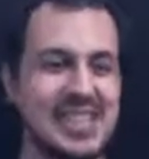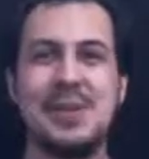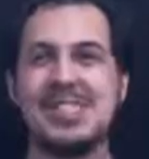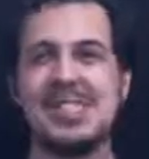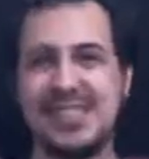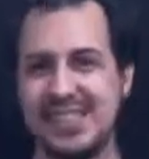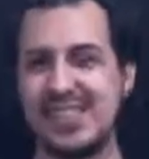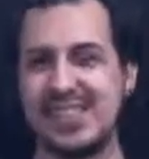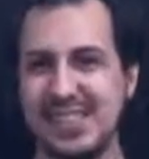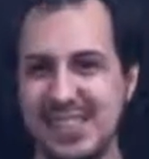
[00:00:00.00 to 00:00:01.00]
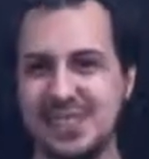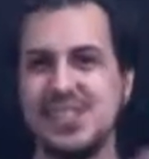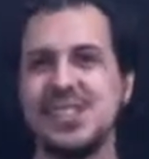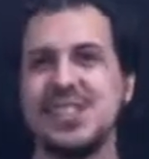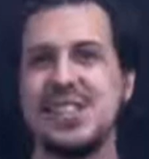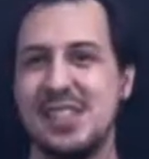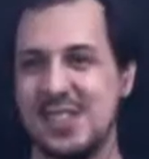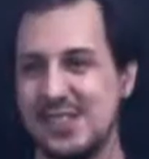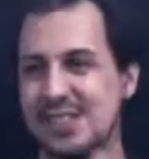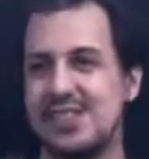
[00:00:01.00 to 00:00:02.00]
basically lived
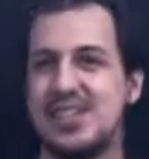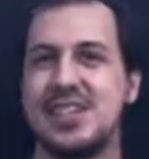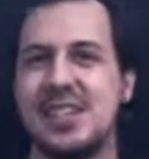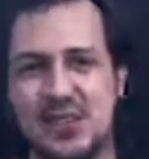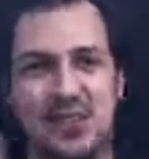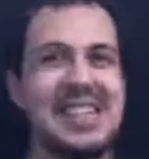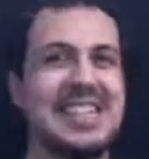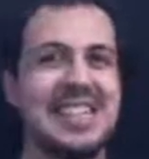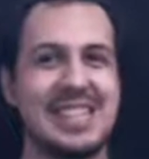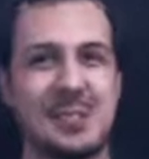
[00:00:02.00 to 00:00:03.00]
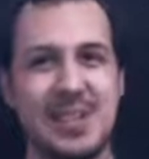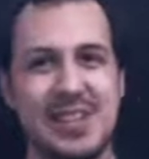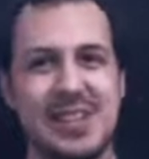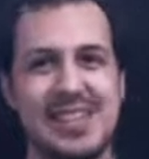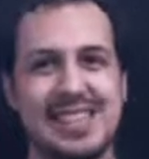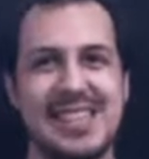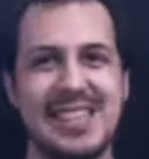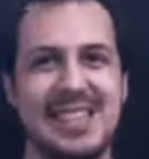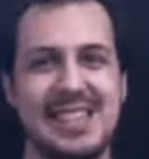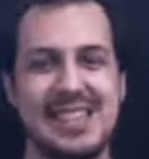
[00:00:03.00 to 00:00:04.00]
a training experience
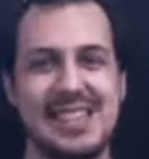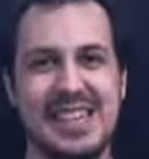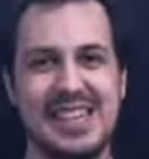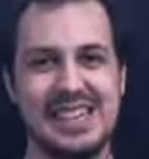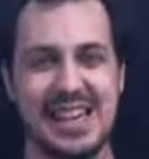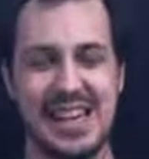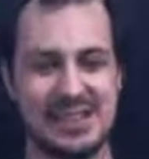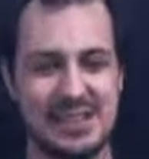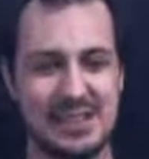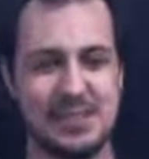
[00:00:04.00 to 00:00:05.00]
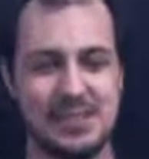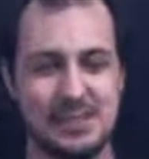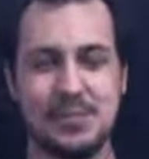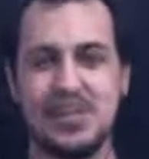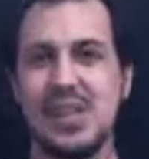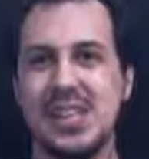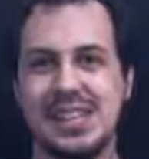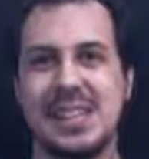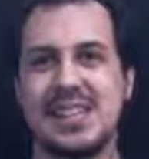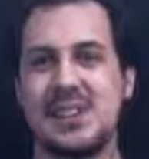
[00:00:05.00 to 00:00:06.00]
in that
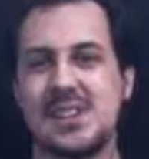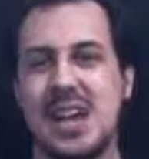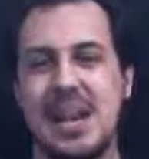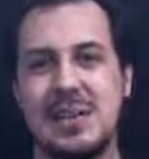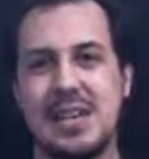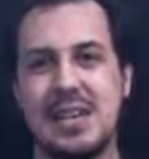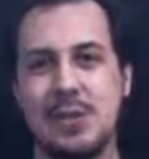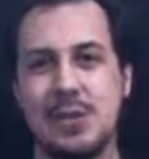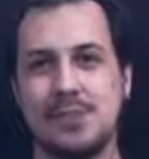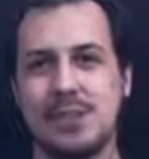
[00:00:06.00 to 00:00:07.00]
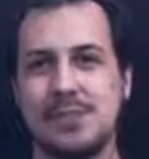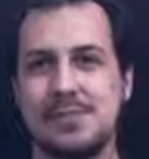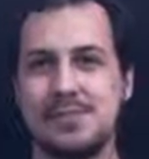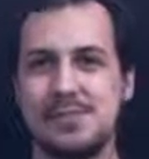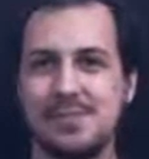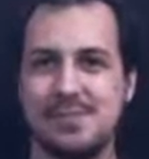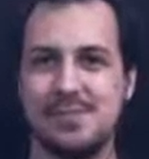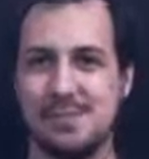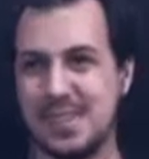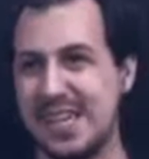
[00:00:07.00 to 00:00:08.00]
millisecond of time that he was
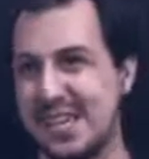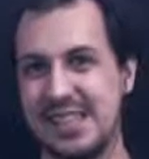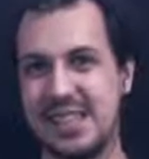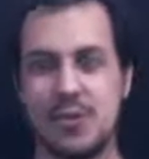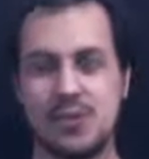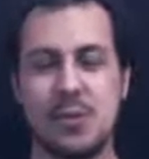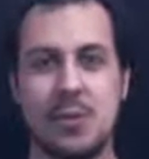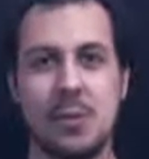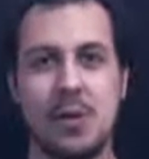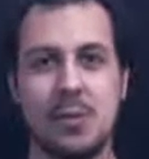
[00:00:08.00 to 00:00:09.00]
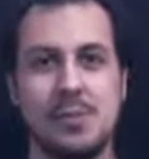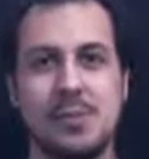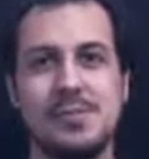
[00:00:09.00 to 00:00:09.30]
in there with Dormammu.